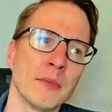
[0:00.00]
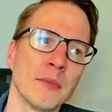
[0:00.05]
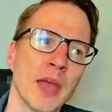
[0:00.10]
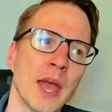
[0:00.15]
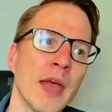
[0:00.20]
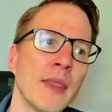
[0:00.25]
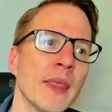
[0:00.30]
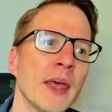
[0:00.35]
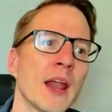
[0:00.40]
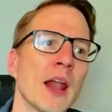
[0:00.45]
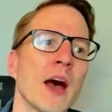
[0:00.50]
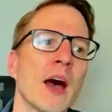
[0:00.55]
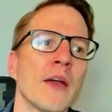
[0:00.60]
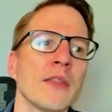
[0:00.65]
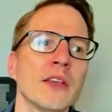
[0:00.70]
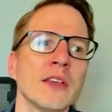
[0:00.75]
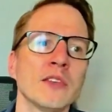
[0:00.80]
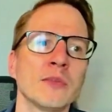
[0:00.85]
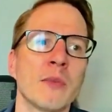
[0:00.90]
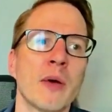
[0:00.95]
And then on
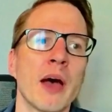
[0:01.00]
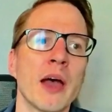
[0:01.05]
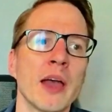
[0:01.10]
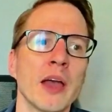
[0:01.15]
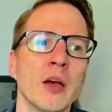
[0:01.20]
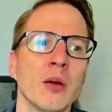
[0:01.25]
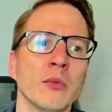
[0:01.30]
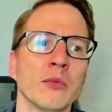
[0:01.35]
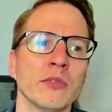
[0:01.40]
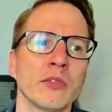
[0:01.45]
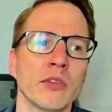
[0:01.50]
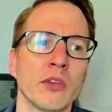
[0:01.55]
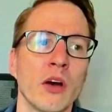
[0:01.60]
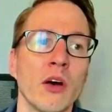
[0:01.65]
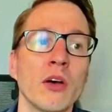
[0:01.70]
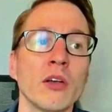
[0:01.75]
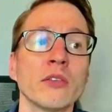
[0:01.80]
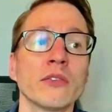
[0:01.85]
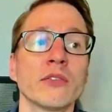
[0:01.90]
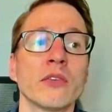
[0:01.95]
these biomes
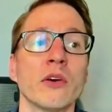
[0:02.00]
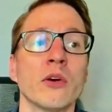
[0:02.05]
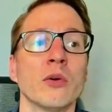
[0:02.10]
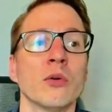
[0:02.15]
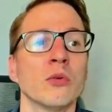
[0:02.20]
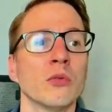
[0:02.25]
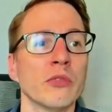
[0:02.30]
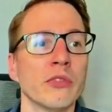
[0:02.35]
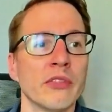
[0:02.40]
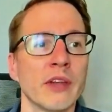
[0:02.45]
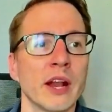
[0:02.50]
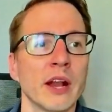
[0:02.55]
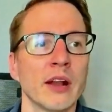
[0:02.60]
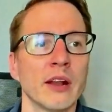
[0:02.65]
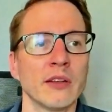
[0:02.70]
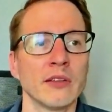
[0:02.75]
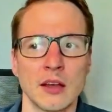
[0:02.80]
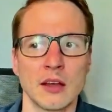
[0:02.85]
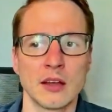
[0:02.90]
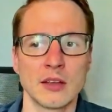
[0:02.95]
also there
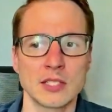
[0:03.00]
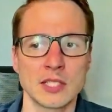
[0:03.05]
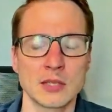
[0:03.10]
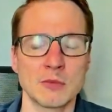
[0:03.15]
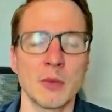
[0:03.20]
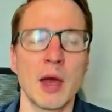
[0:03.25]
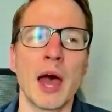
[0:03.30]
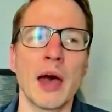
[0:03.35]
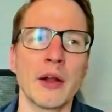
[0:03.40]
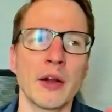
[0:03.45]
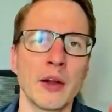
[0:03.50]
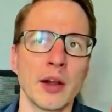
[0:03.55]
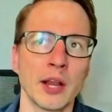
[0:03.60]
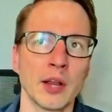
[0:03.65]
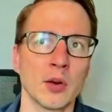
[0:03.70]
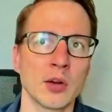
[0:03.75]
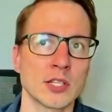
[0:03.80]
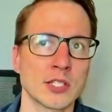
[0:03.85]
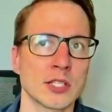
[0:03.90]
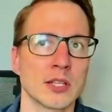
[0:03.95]
is a smattering
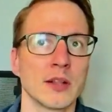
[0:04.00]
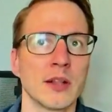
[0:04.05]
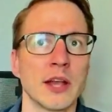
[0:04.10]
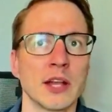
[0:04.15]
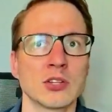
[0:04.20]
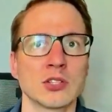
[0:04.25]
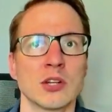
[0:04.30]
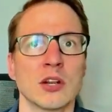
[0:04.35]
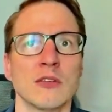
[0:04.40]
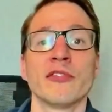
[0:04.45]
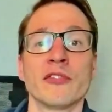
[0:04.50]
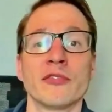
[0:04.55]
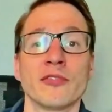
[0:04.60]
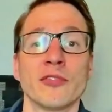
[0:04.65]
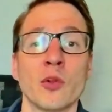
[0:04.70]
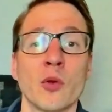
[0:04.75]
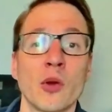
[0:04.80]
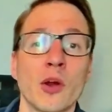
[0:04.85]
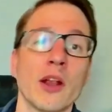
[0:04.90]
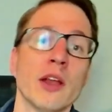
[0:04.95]
or selection of
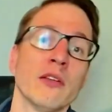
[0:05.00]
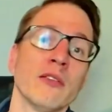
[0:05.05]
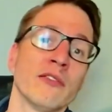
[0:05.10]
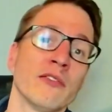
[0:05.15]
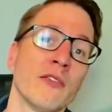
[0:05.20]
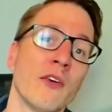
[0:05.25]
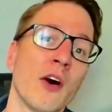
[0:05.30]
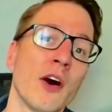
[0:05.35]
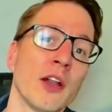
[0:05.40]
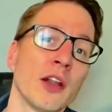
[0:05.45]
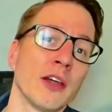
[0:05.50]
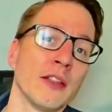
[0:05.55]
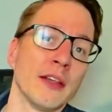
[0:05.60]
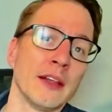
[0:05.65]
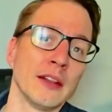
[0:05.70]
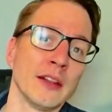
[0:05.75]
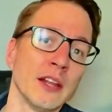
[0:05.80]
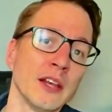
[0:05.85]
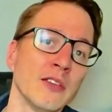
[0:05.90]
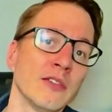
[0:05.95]
flora and fauna that
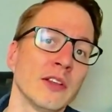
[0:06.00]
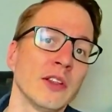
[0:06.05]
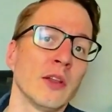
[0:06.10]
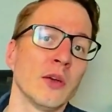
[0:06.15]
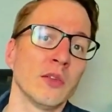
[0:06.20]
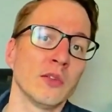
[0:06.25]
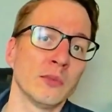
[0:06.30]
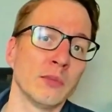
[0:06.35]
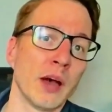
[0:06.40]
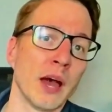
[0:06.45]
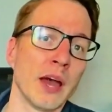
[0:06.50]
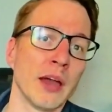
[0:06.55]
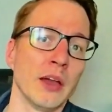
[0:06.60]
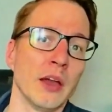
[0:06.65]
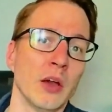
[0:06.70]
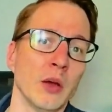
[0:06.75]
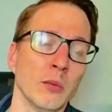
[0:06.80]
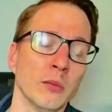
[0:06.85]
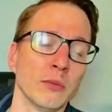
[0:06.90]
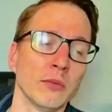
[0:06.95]
live in those
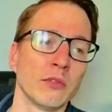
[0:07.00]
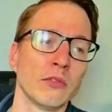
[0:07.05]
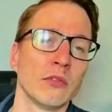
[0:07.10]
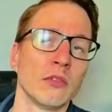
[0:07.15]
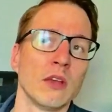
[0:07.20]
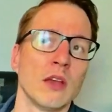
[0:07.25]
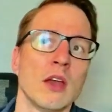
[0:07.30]
biomes.